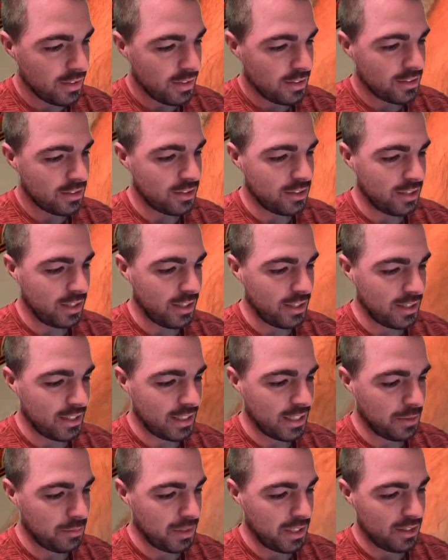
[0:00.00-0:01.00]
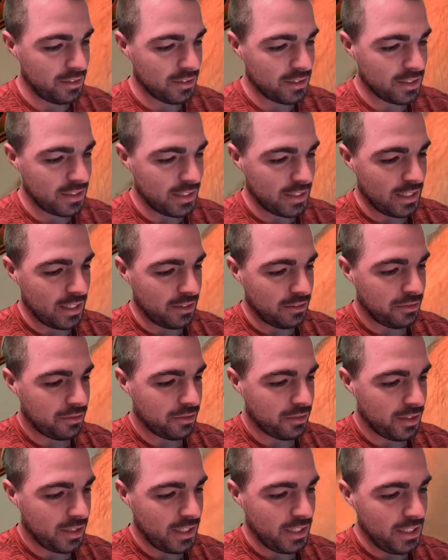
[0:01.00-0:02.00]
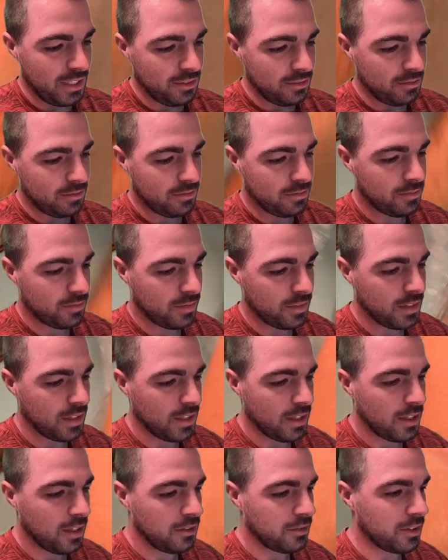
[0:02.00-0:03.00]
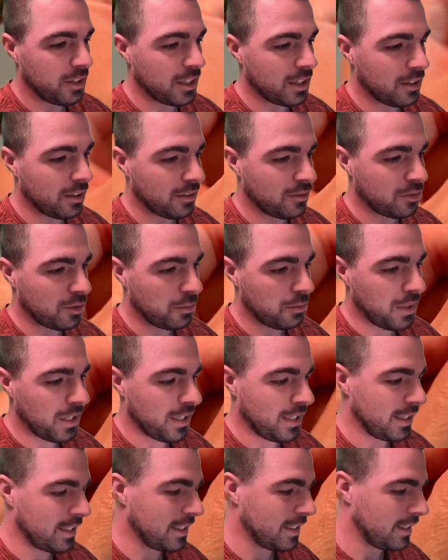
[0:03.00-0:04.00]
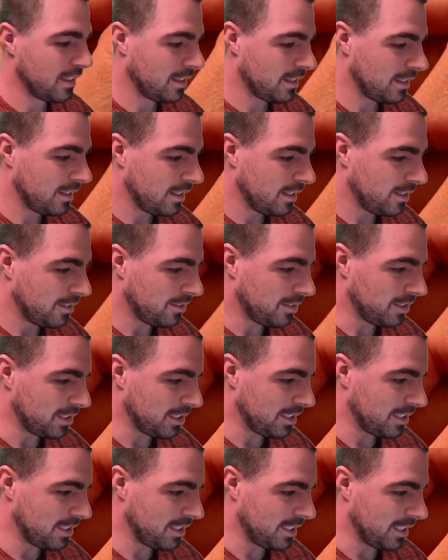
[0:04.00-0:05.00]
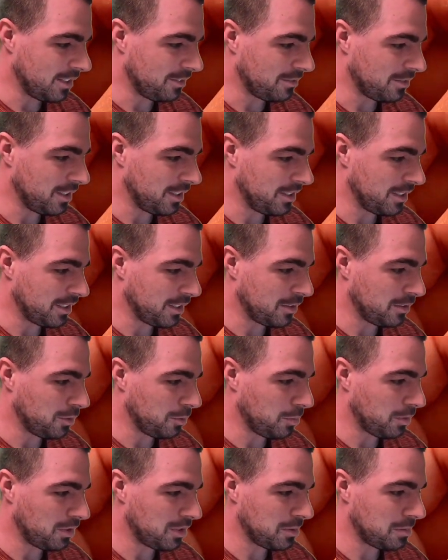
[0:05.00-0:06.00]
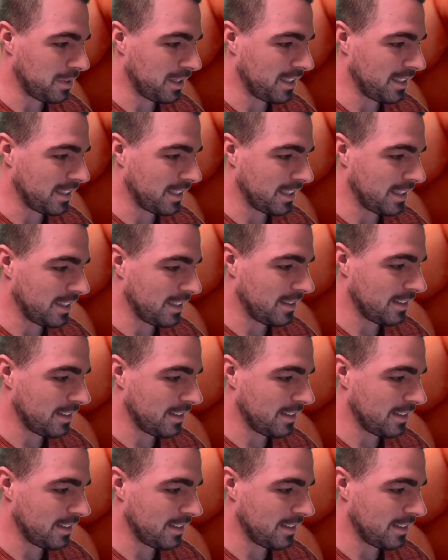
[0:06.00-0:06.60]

So yeah, he gave me, it looks like a free card for buying it, which is a really cool prismatic